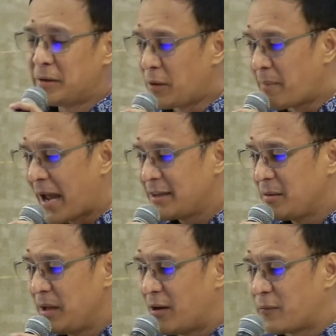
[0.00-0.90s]
You know, it
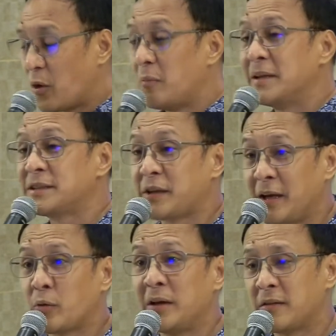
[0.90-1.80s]
reminded me of
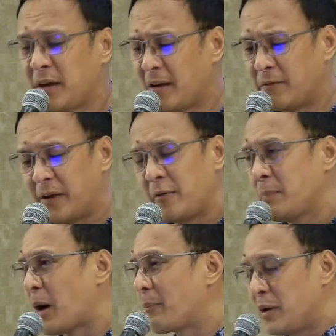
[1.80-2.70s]
Romans 3:23, a
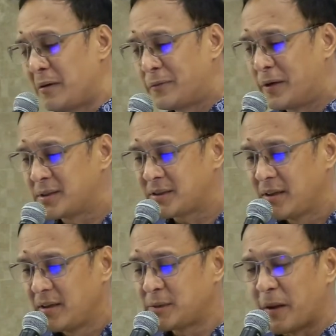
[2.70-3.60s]
very popular
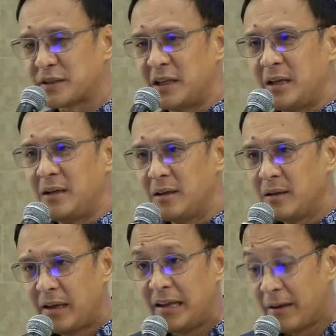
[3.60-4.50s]
verse
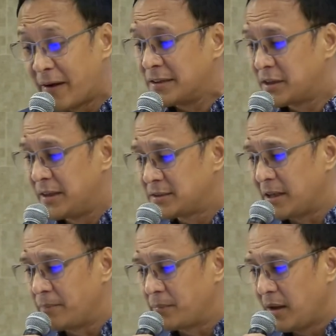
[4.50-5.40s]
especially in
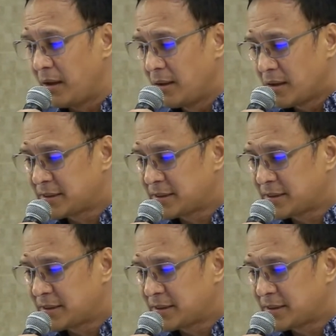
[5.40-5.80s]
evangelism.